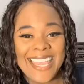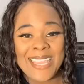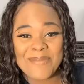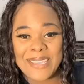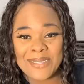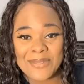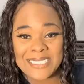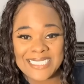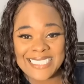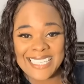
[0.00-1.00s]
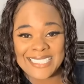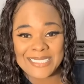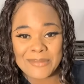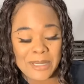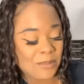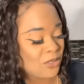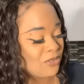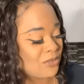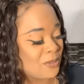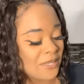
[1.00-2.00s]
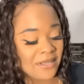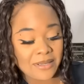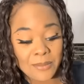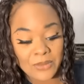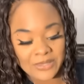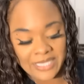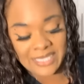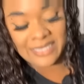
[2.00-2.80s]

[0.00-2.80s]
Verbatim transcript: Amen once again to my beautiful prayer. Come on in